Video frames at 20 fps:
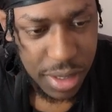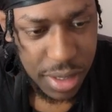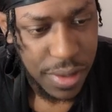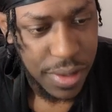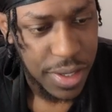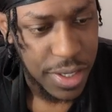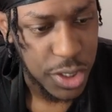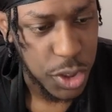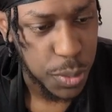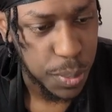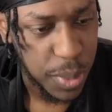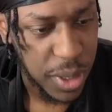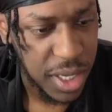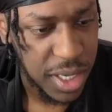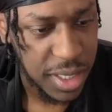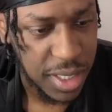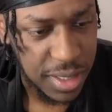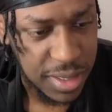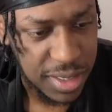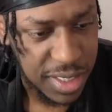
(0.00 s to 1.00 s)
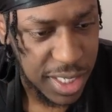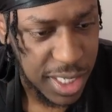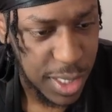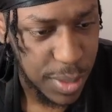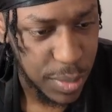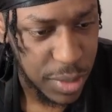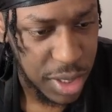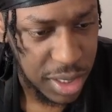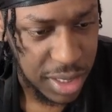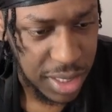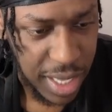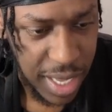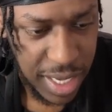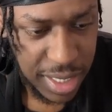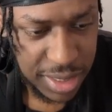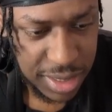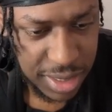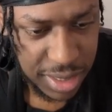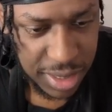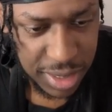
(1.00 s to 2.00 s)
Speaking of Team
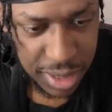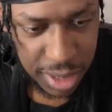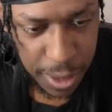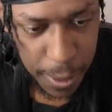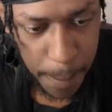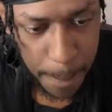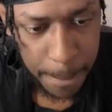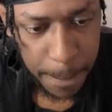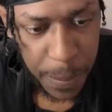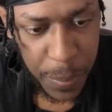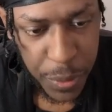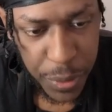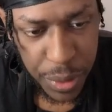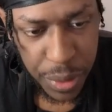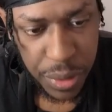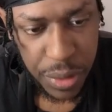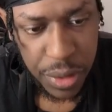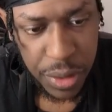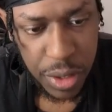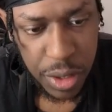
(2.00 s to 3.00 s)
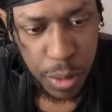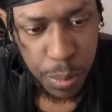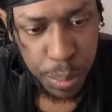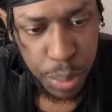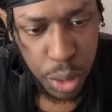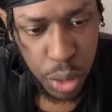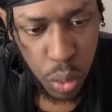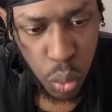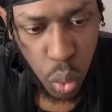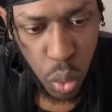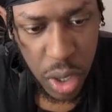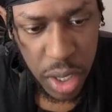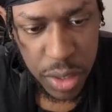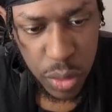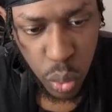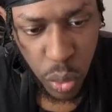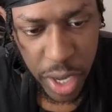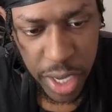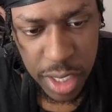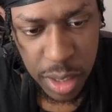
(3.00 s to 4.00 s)
Galactic, put one
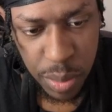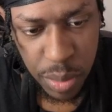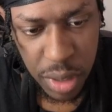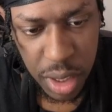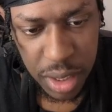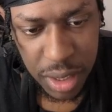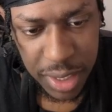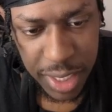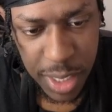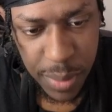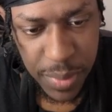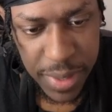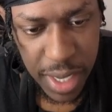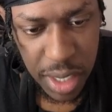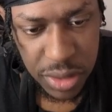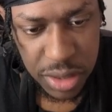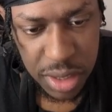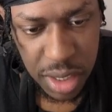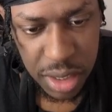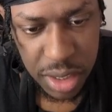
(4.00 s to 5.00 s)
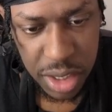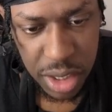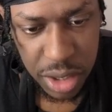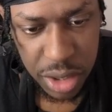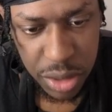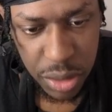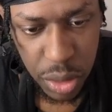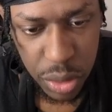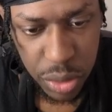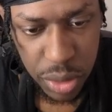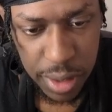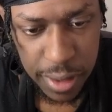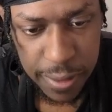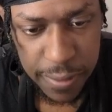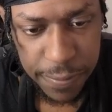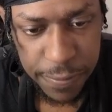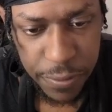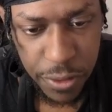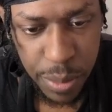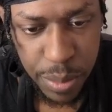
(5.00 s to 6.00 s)
random Glameow, Skunky, or Krogunk
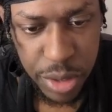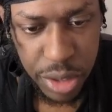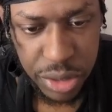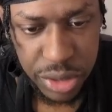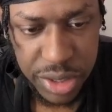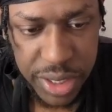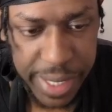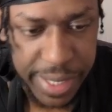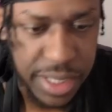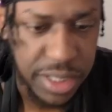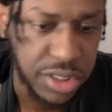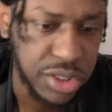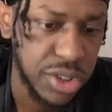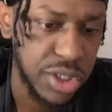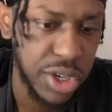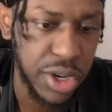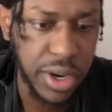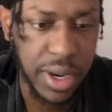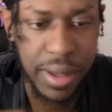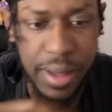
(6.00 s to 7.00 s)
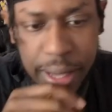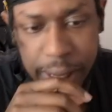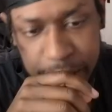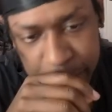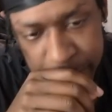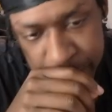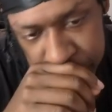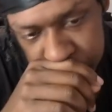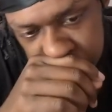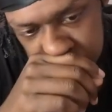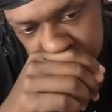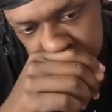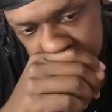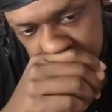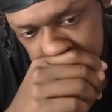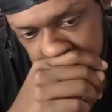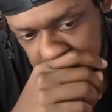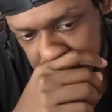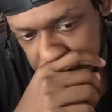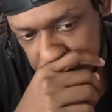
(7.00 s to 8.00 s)
from your deck into your hand.
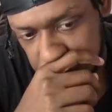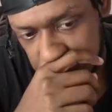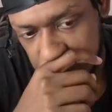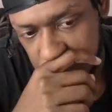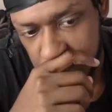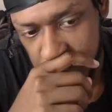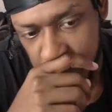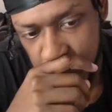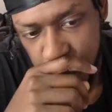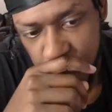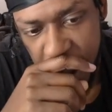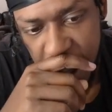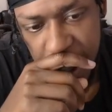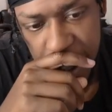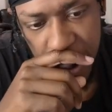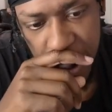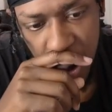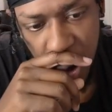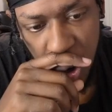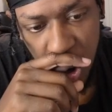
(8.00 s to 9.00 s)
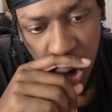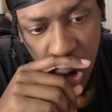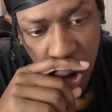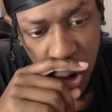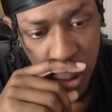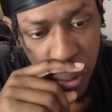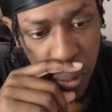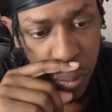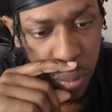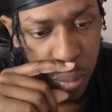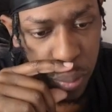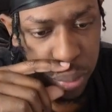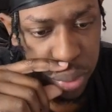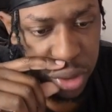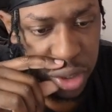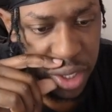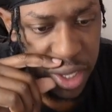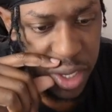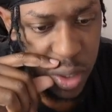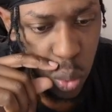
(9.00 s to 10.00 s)
You may
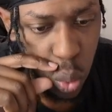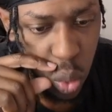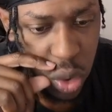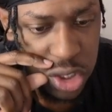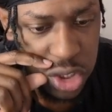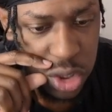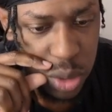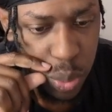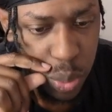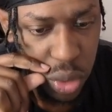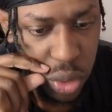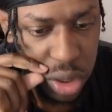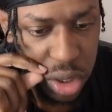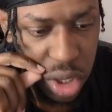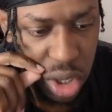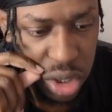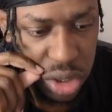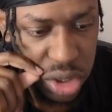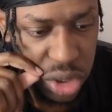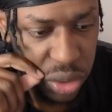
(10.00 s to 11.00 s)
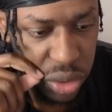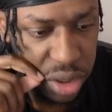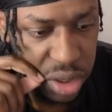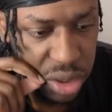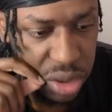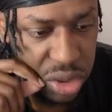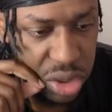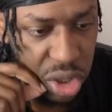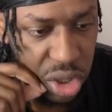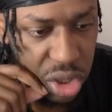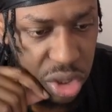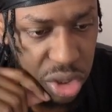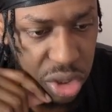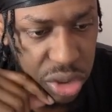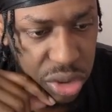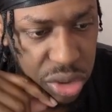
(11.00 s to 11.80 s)
play one support card during your turn.